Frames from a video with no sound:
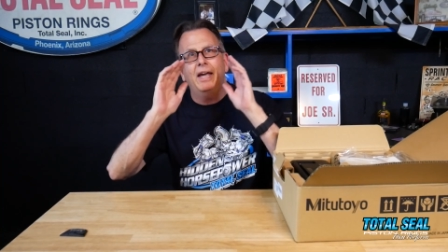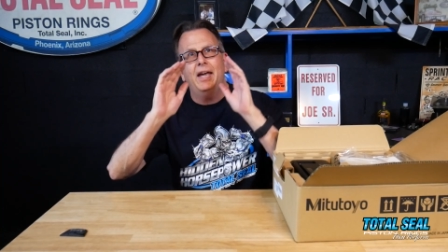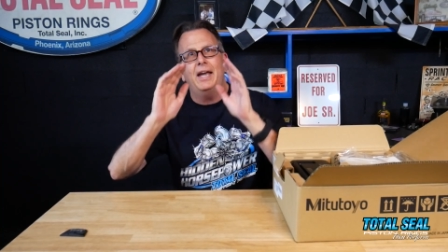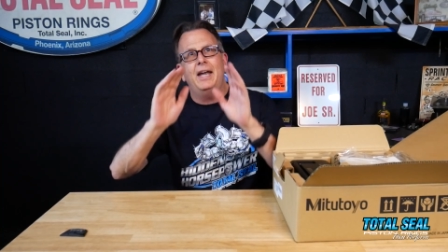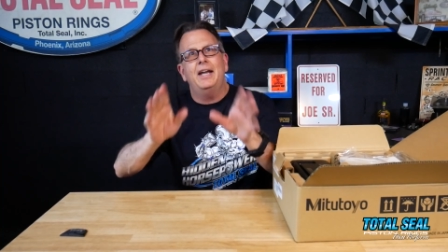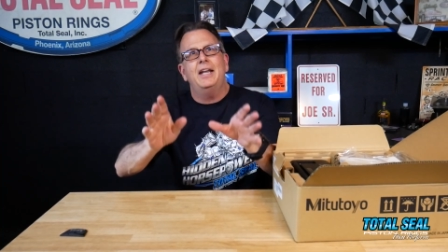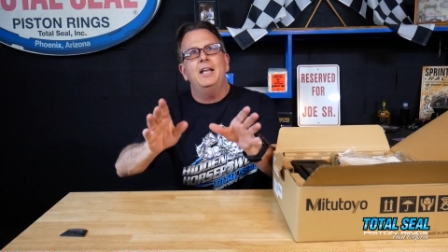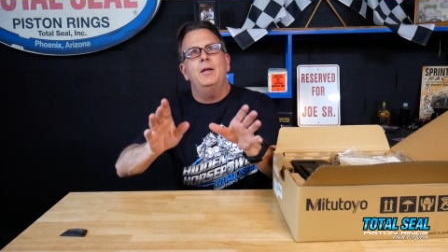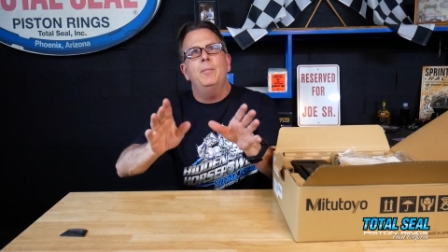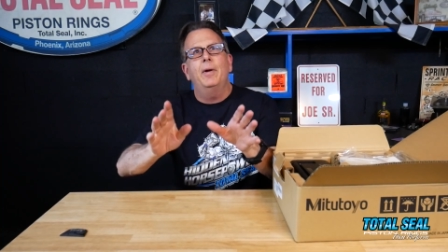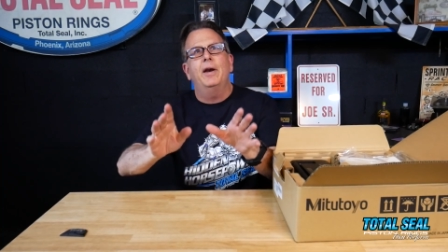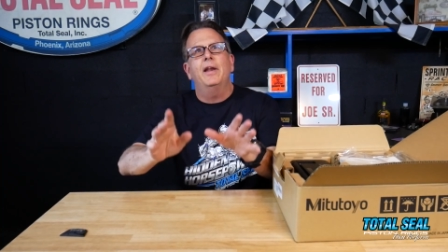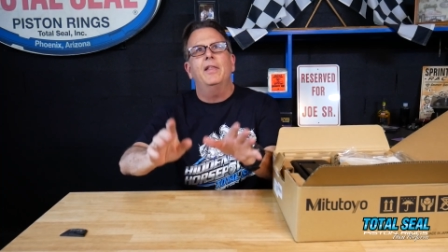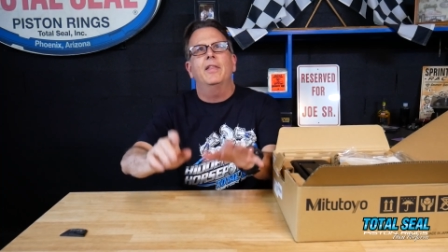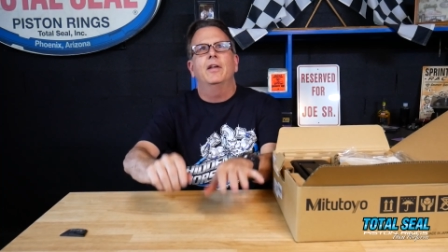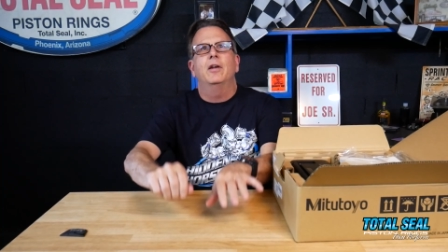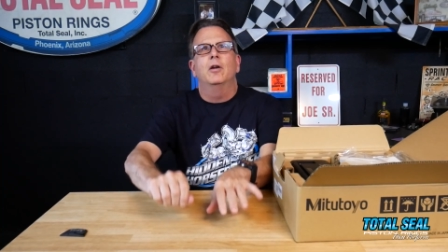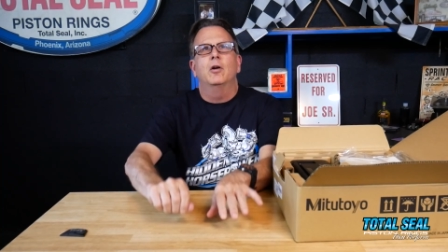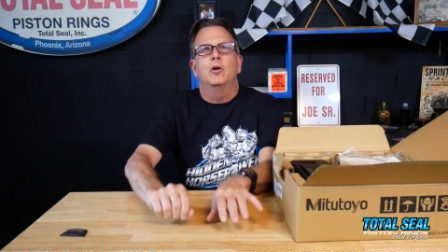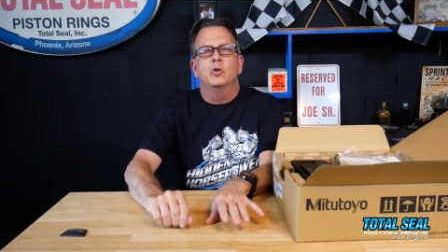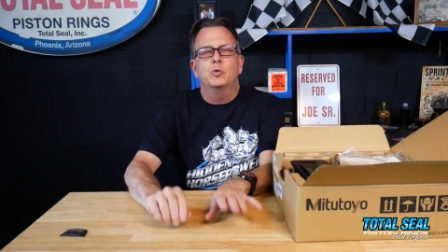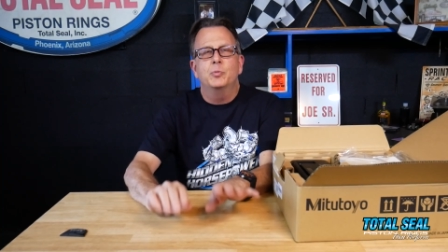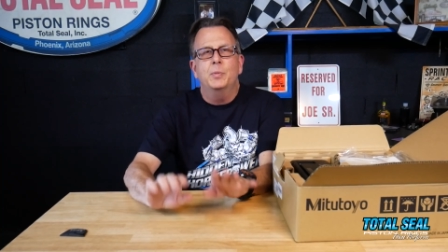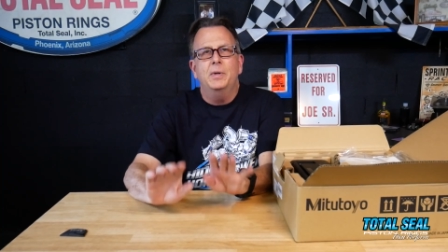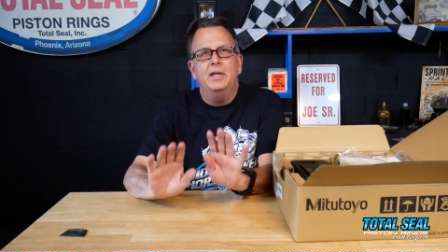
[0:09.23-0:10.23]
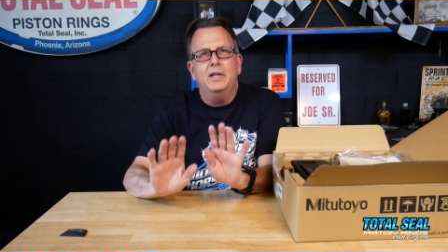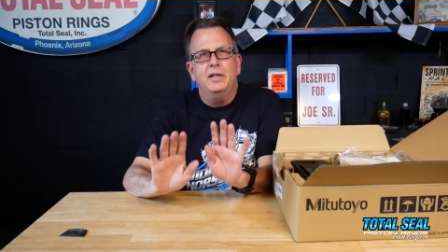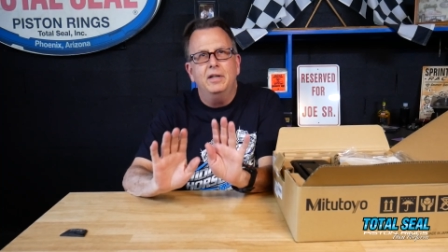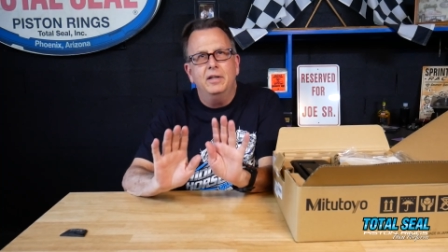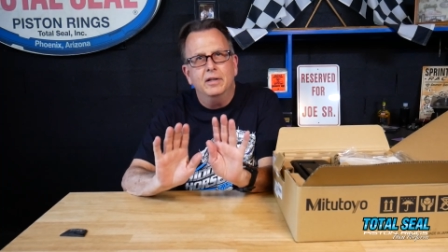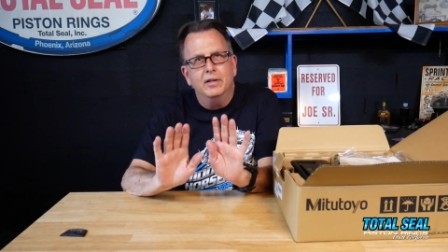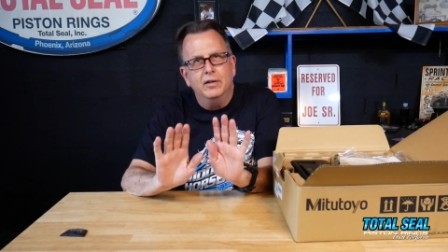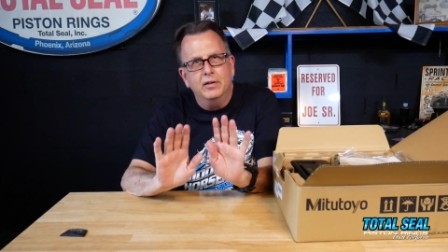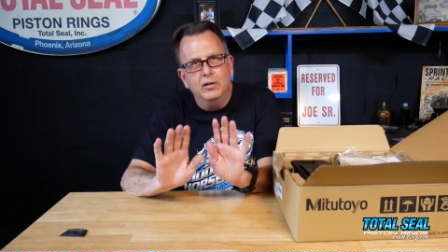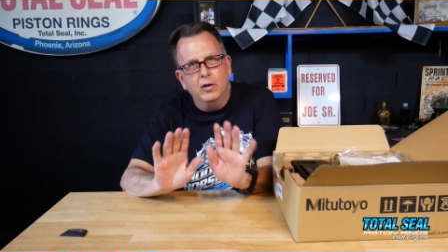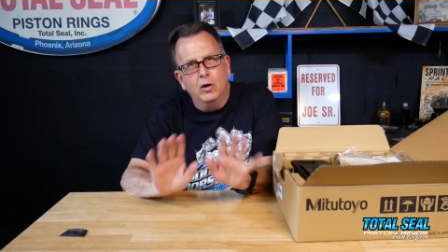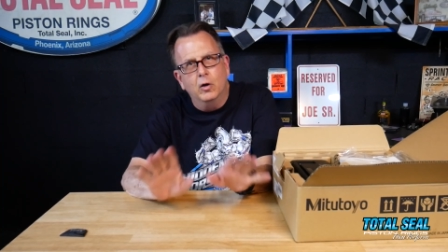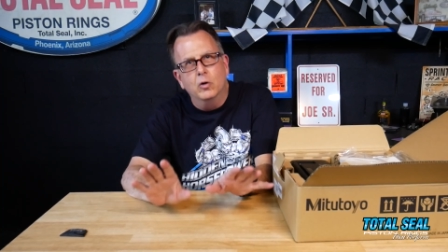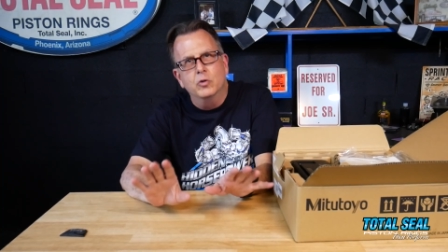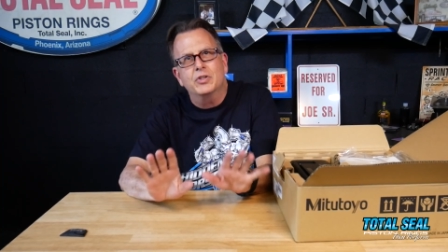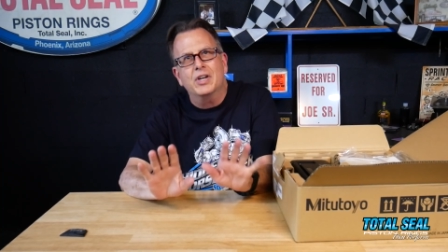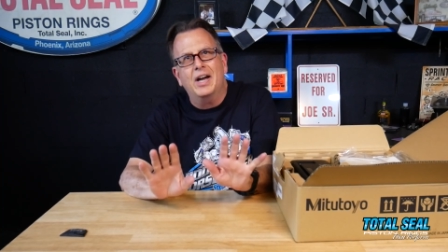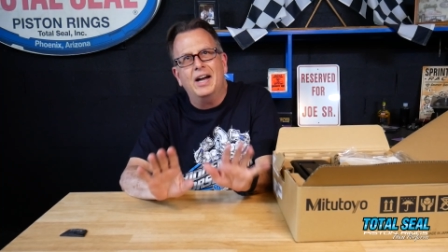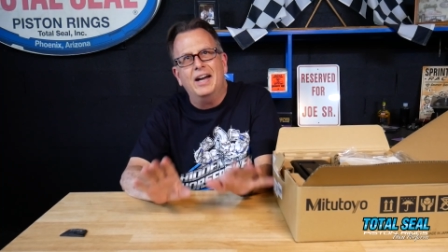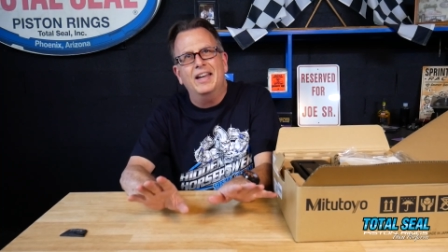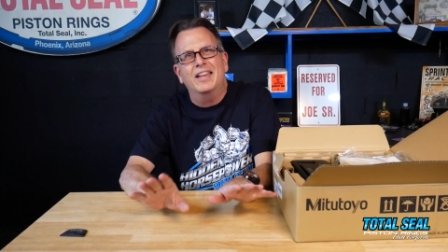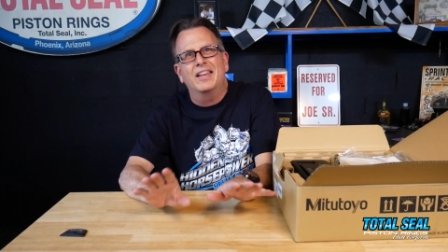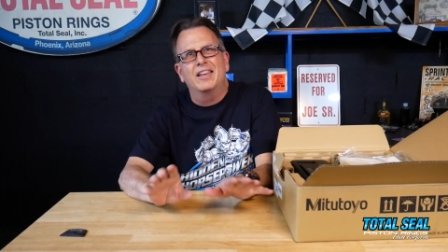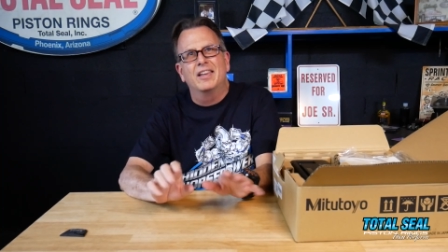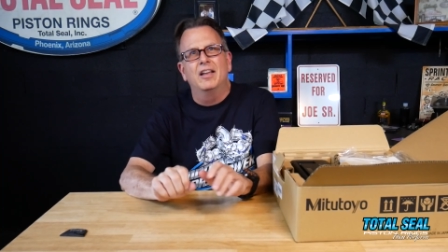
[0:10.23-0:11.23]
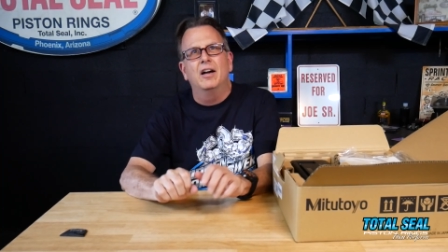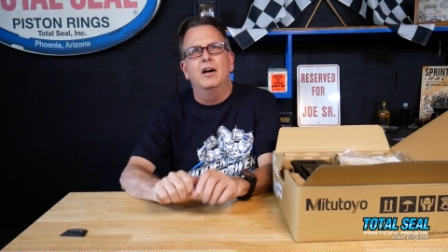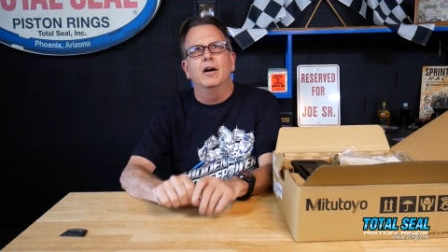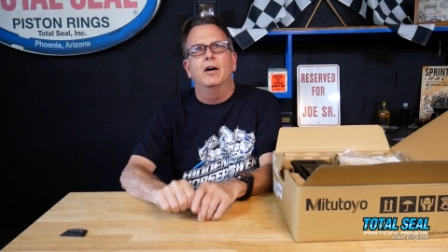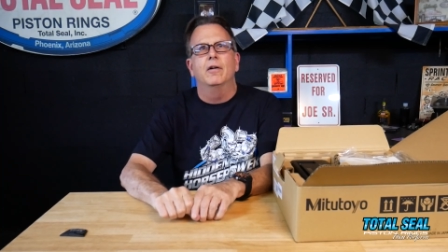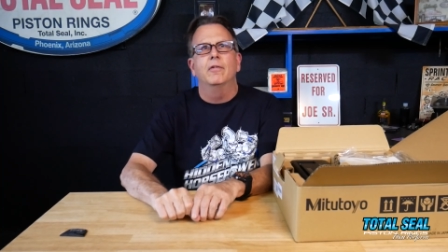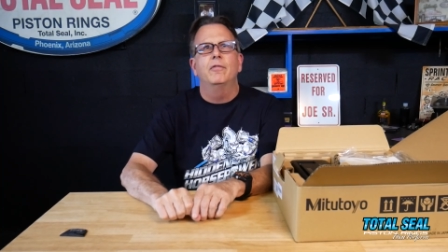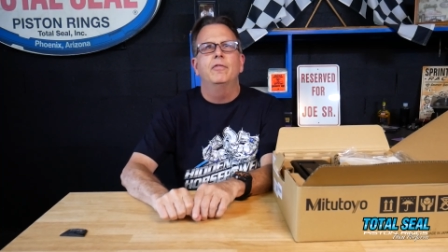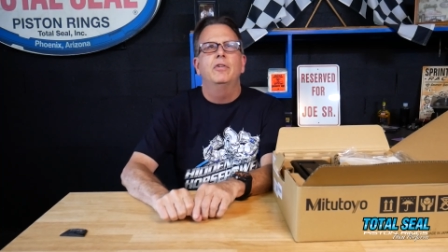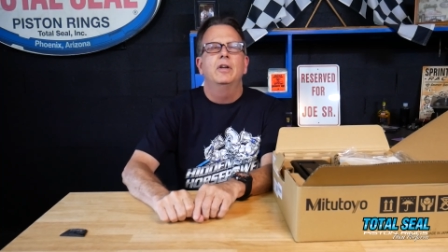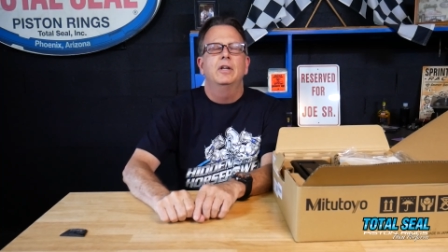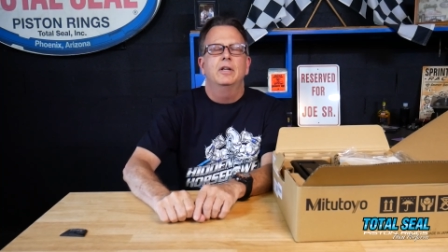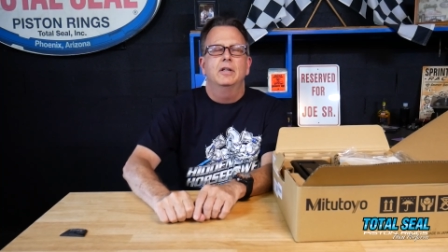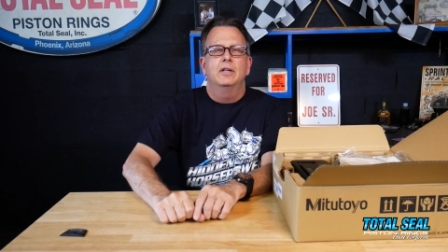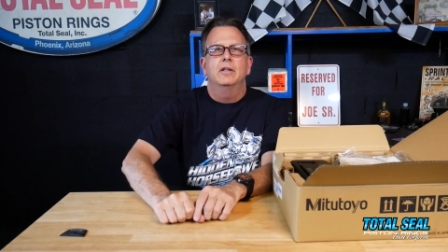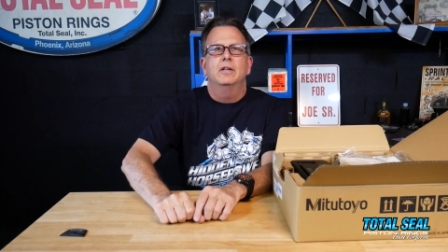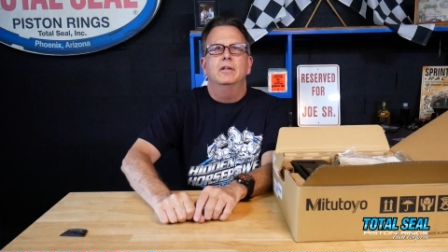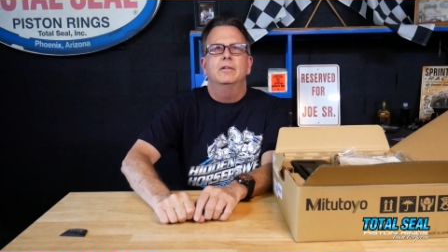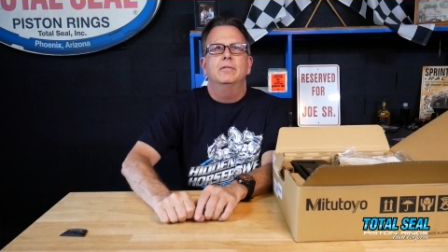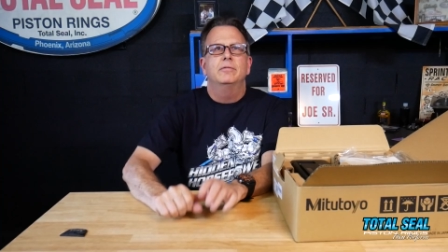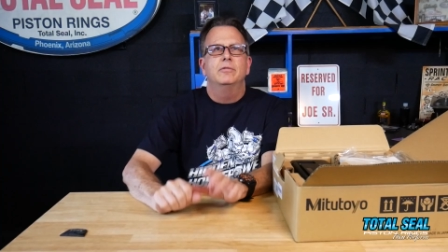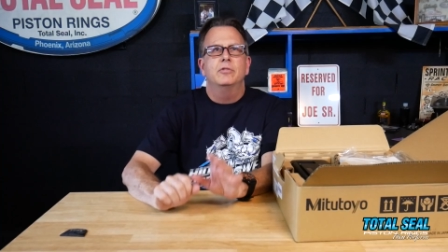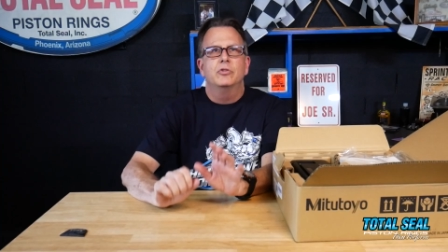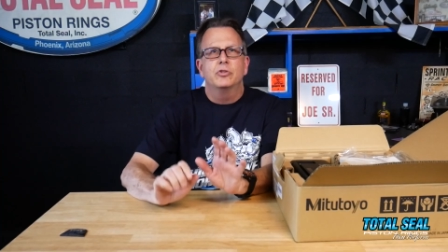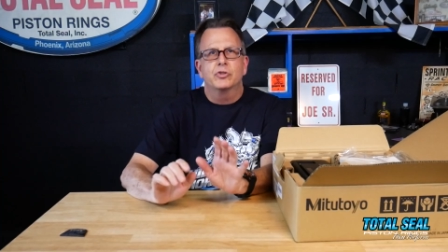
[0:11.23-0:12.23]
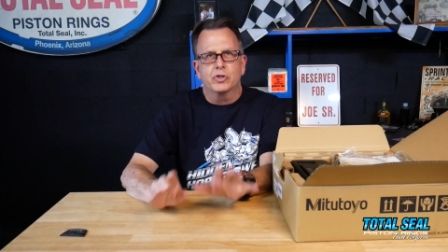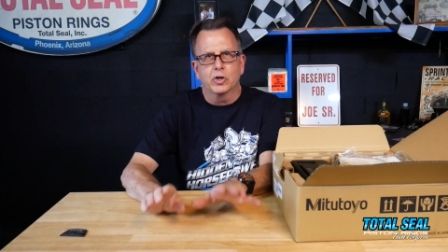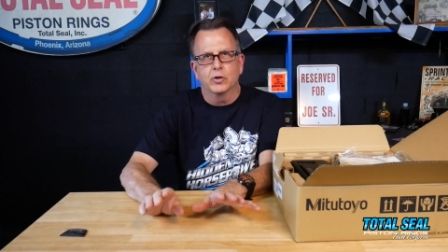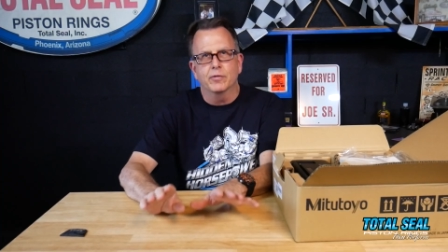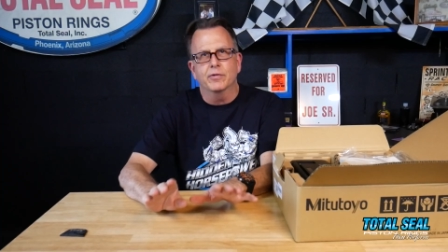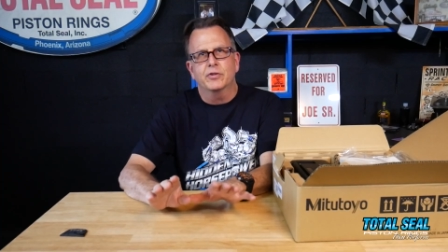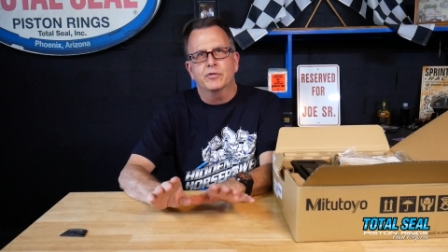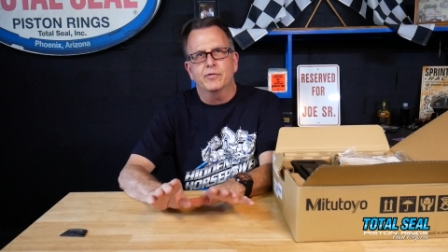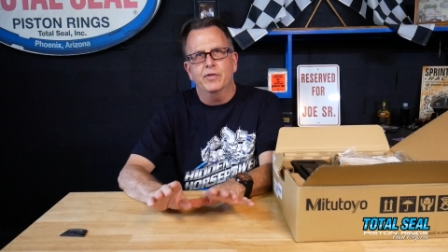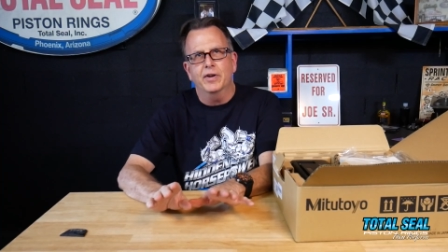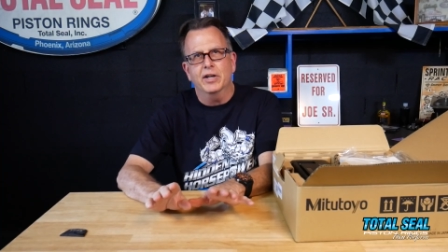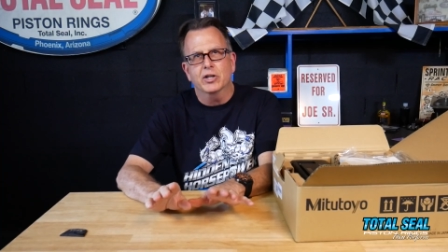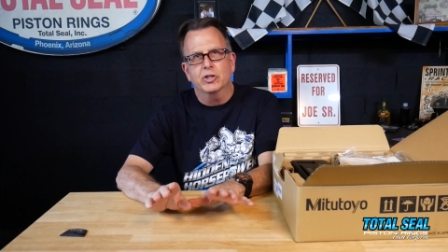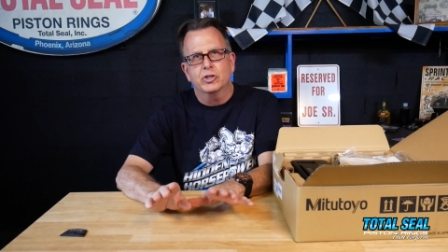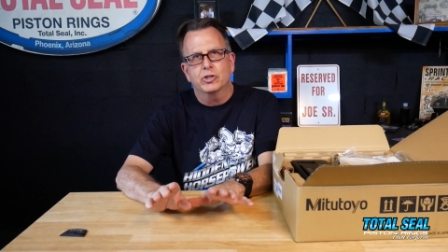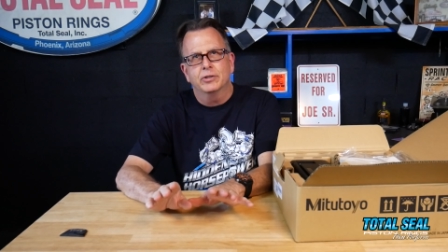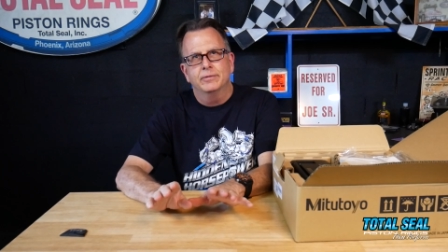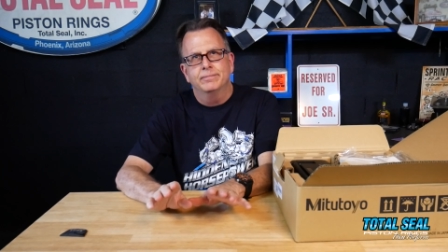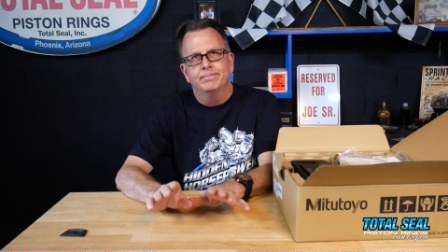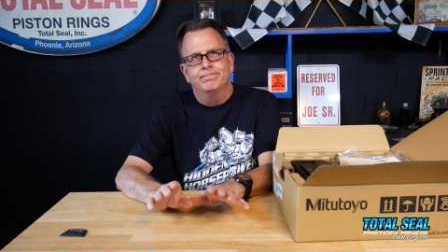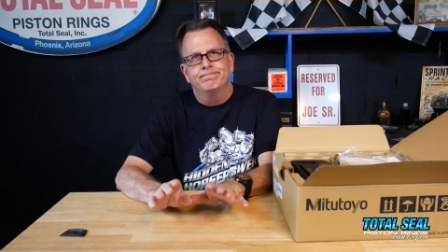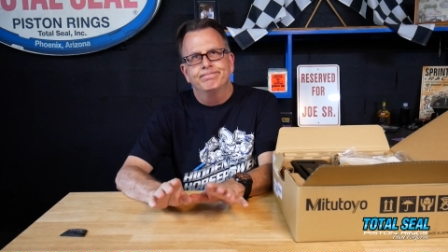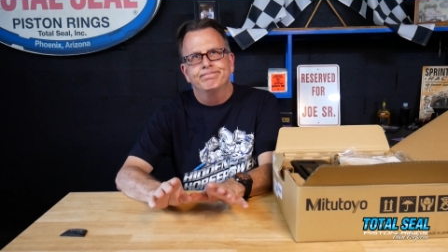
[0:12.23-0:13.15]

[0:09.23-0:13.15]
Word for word: Anybody that knows me knows I love surface finish.